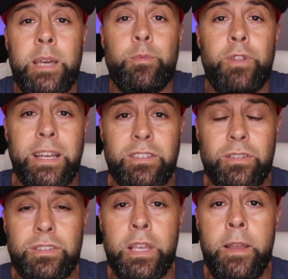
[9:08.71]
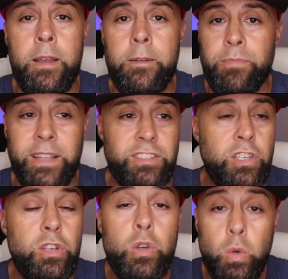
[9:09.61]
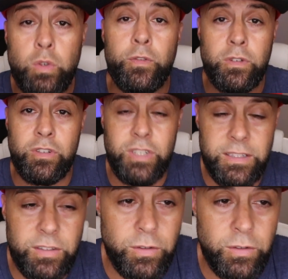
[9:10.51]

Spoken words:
hip flexors. That's huge for jiu-jitsu.